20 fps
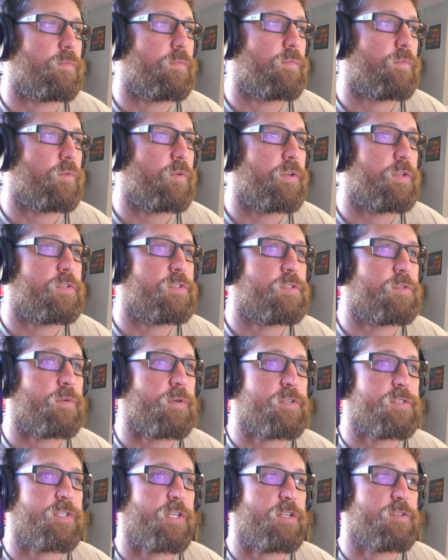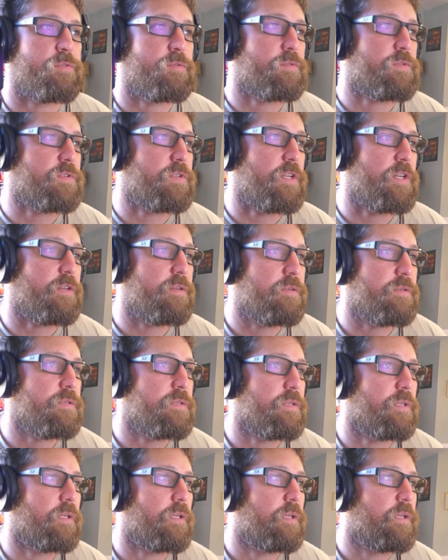We're used to our schedules now.
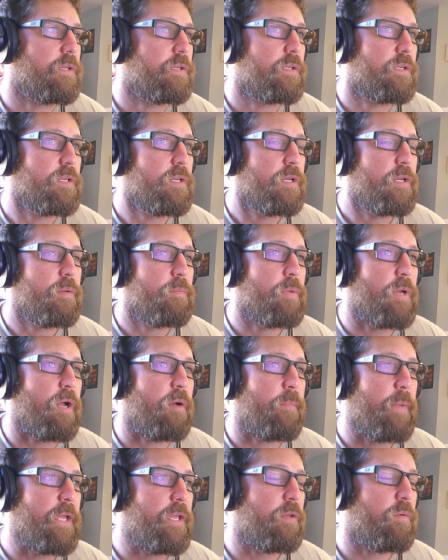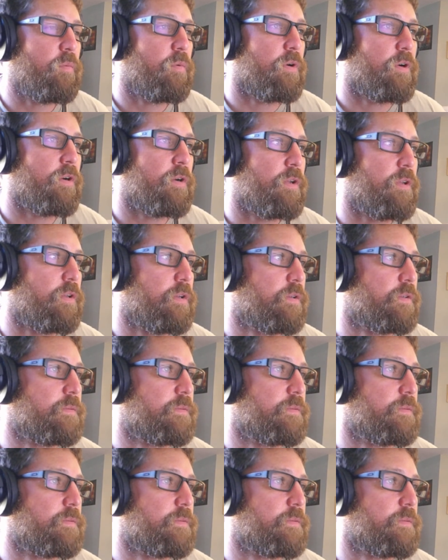But I'll make it work.